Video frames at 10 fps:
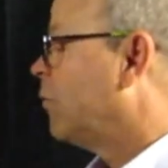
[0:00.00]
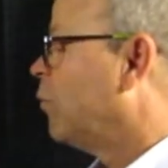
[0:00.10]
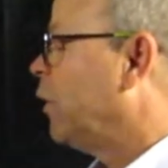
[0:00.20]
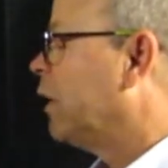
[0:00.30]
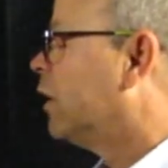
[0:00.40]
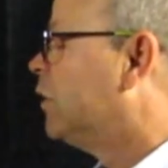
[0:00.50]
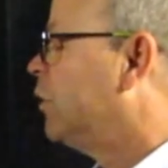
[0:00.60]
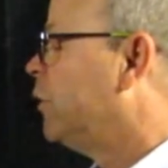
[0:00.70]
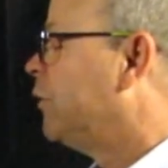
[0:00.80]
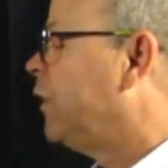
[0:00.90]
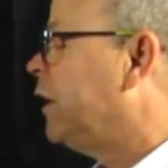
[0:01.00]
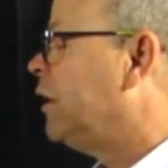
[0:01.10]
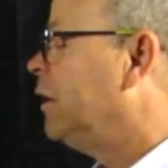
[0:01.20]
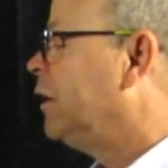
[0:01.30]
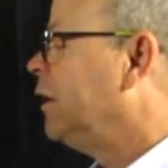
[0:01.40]
We include
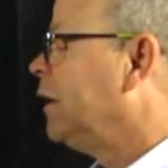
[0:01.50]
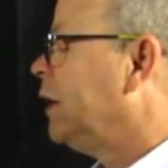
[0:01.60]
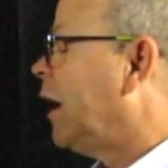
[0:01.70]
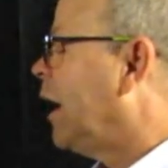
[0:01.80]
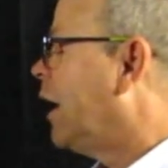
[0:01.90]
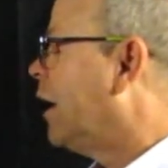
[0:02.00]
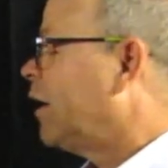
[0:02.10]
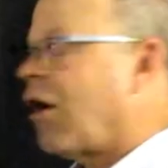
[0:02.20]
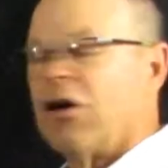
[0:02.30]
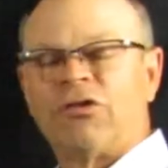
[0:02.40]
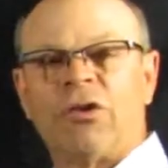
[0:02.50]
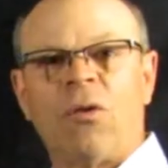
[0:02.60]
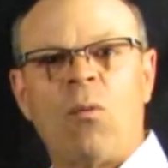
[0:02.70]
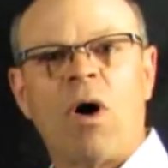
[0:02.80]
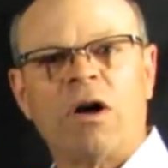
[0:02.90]
the also
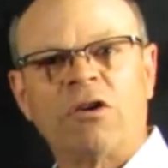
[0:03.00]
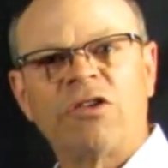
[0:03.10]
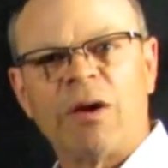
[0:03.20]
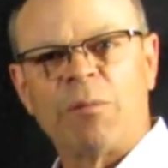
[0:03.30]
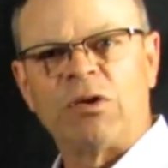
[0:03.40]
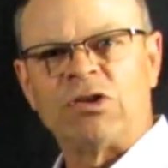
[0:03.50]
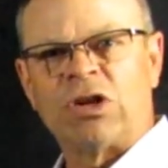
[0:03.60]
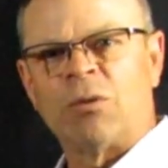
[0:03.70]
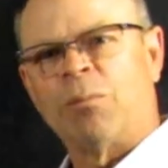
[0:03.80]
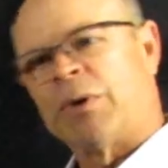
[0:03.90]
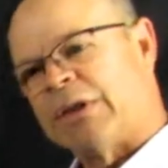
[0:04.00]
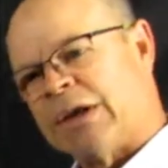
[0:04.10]
the water temperature, but the